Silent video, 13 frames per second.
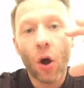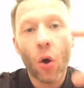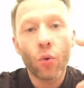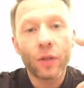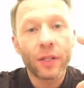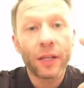a
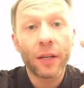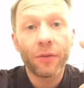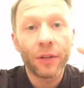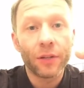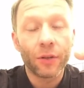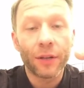whole
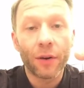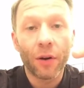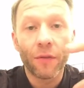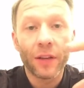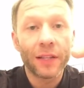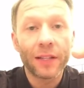series on it
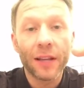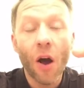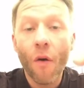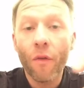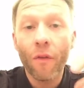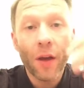of
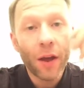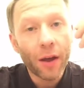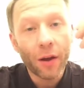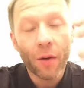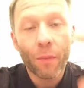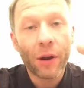itself,
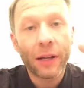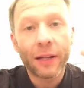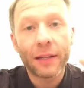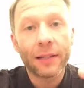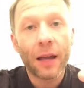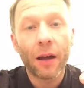and I'll break
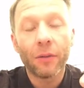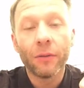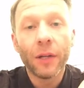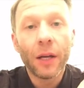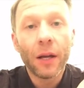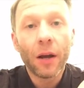this
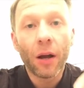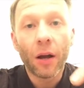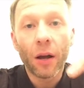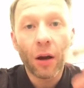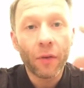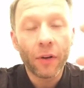down
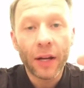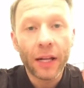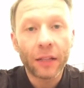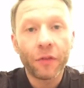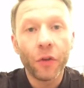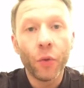over the
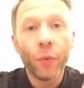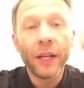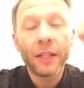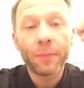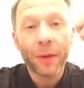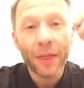next few
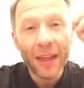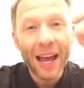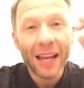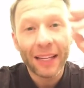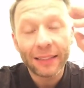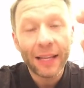weeks. But
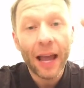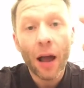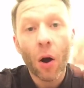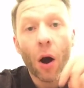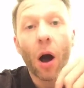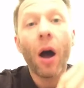that is
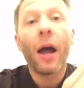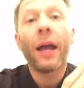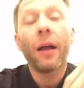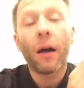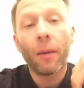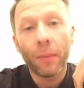how
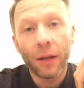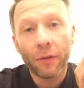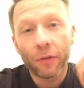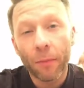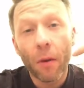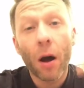I
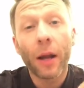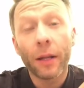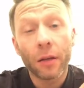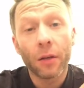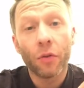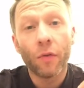uplift my
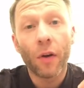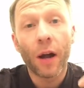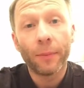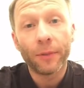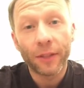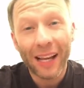internal
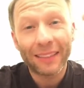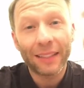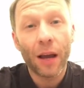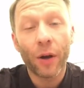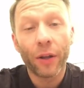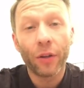vibe. So that's
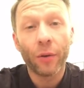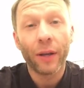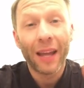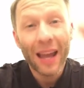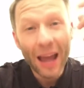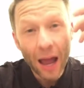how I do
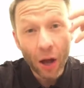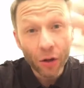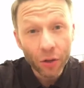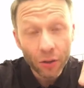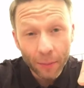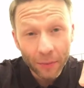it. How
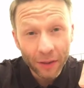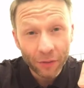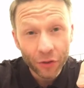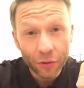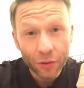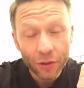do you
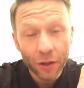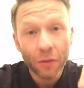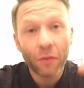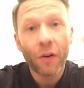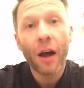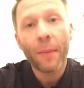uplift your
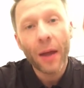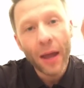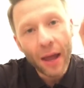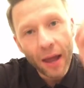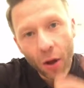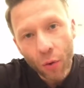internal vibe?
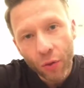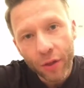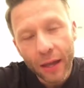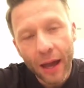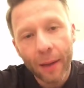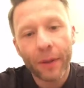
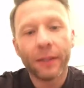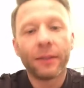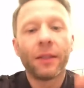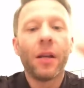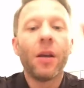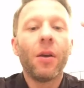Healthy
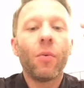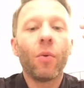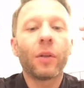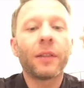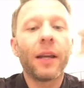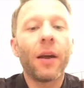habits.
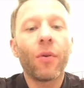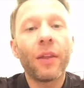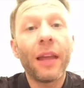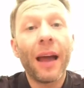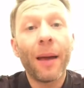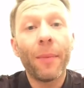What's a
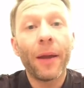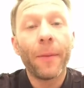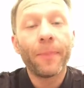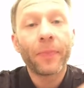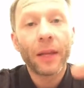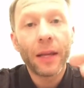healthy
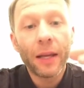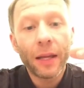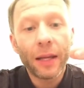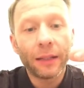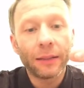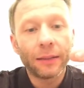habit?
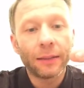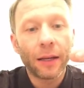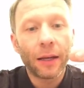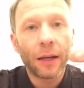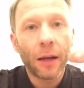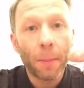It's
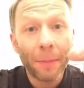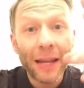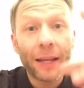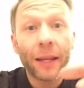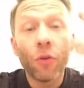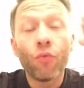
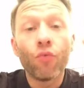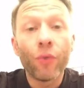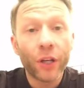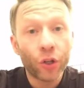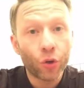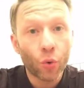making a
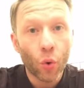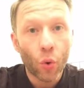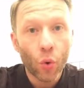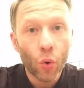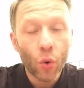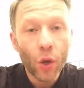
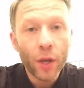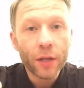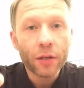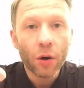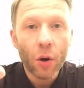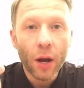ritual.
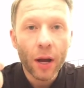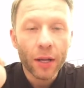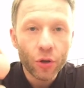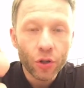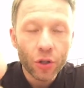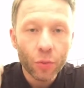So I
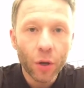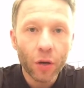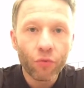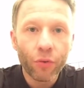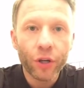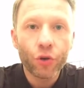use the
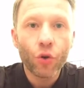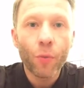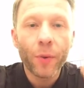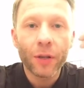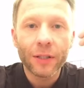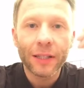word ritual
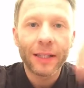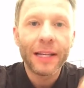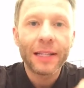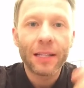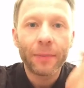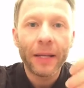because it
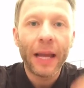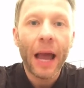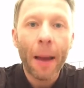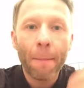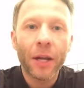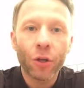needs to be
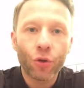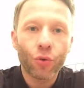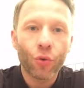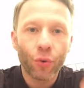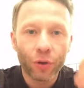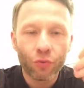
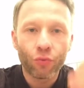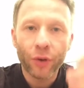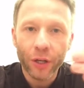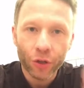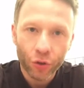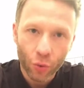habitual. It's
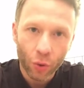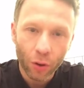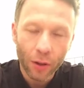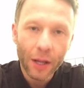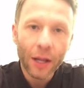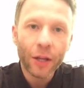
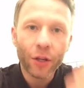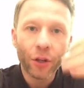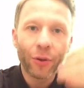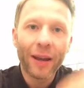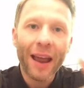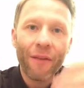ritual. You
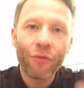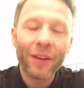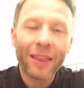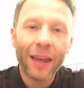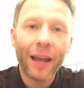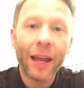do it
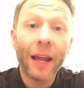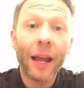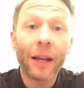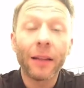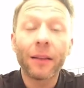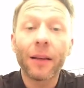every day
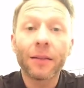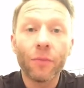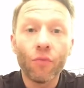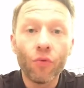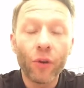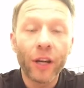and it does
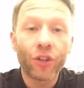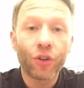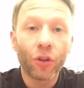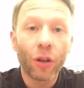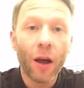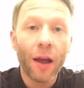
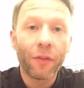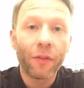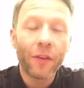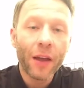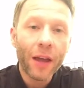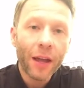enrich your
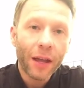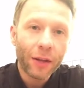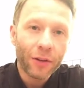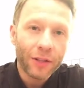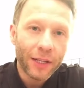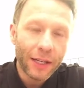life.
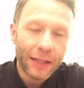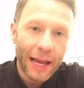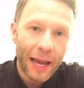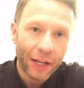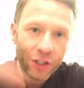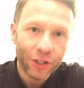You see in the
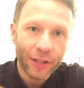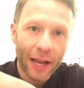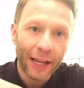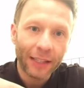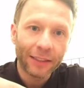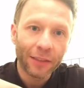
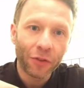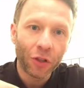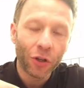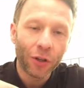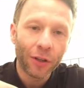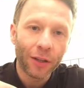hashtags, if you
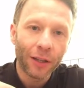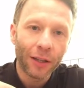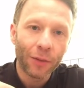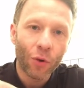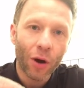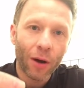look at
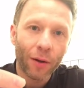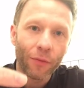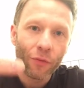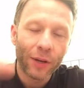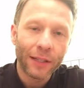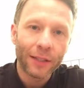what
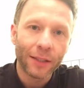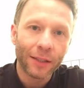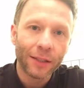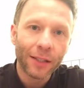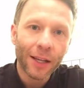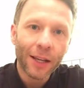I've
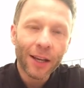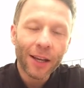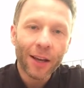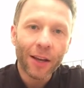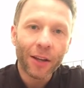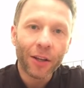written
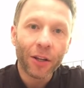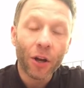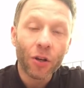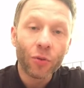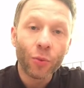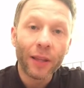that
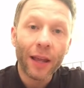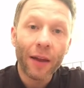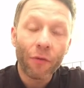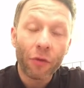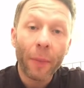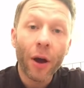goes with
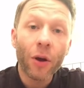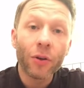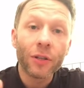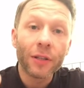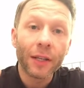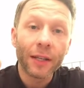every
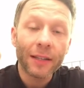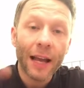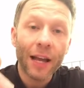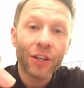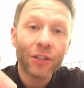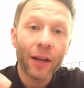post is
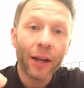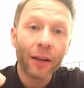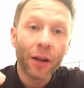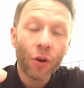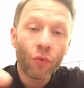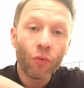
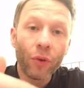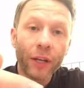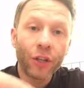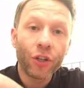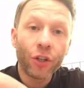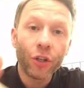hashtag
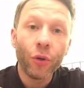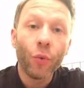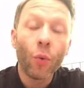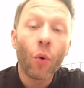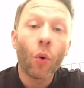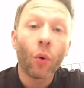rich
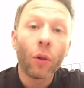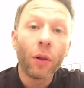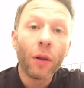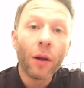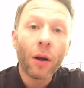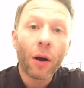you
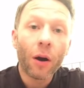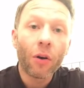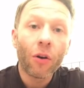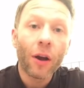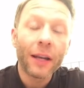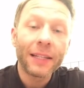all.
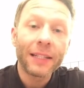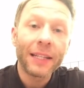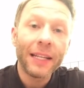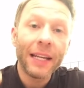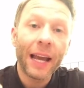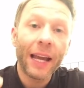
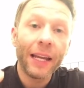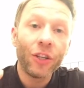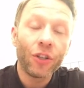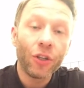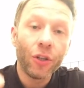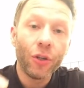
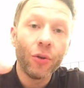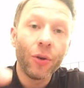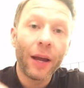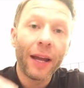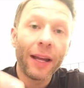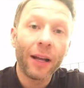
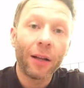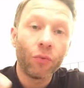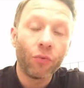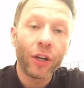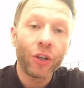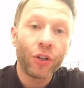
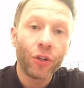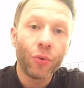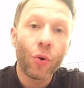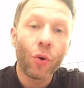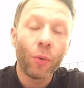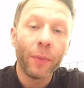RICHUAL, rich
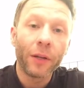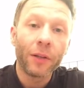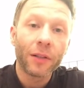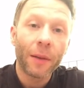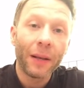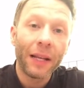you all.
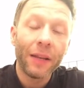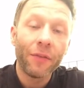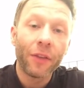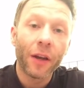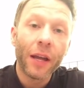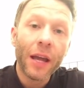Because I
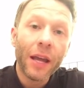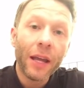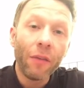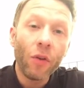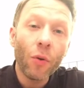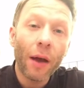believe that
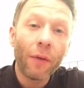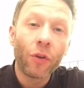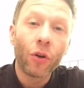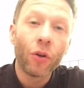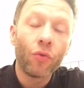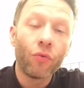if you
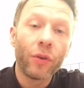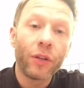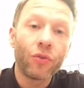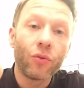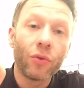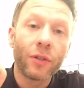have good
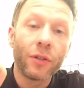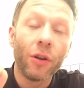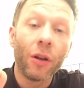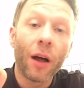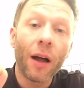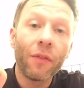rituals in
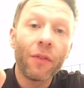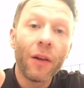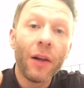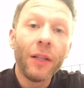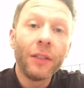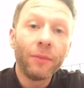your life,
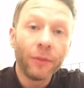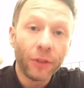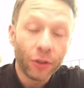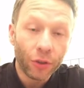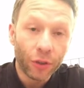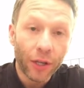
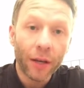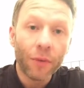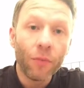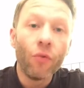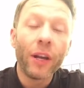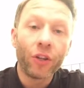you can
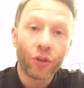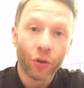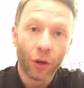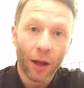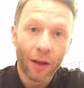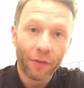enrich
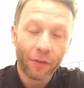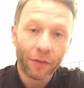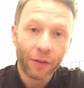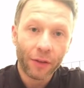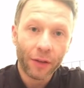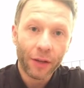your
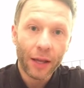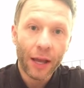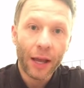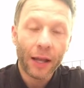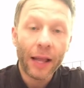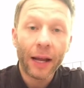life.
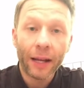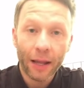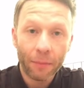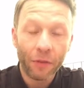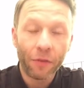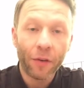And that
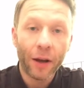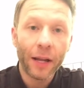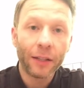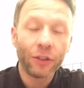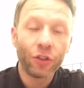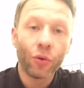can be
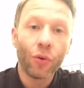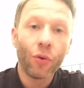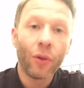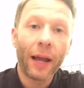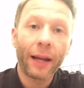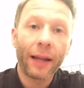
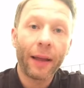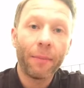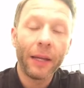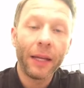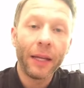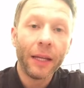financial, that
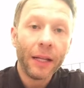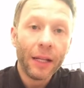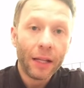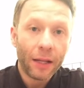can be